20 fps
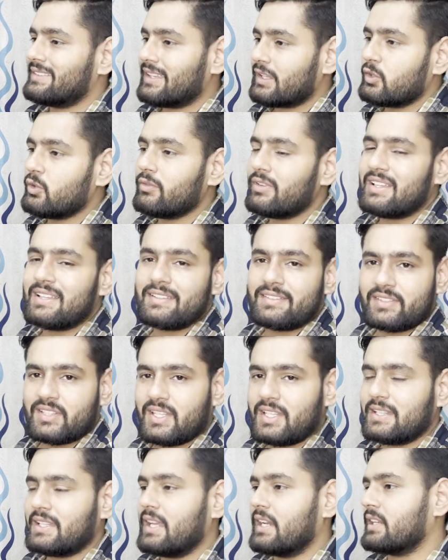you will
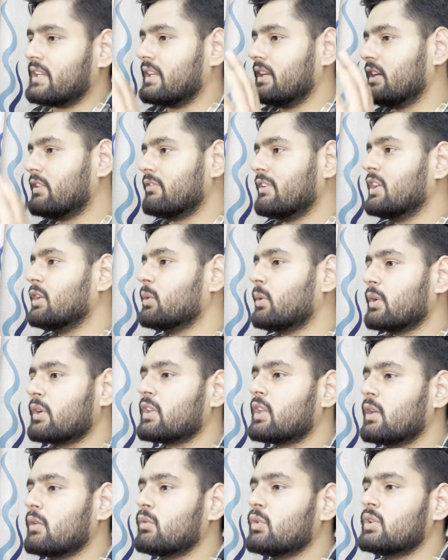see that it will
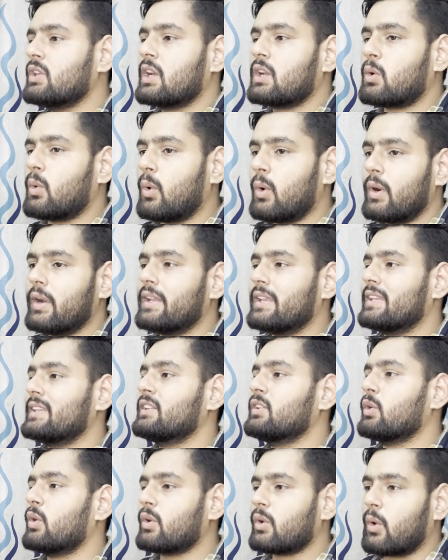not give you the code in
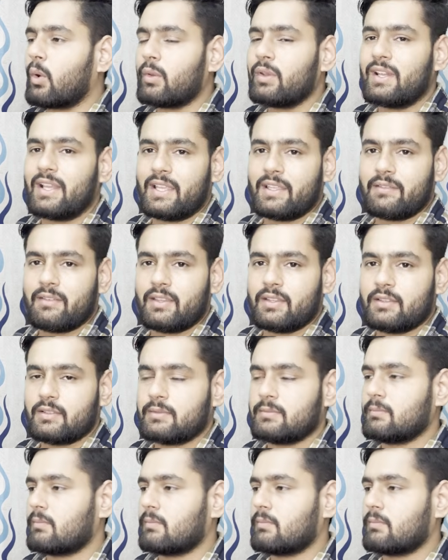your own language.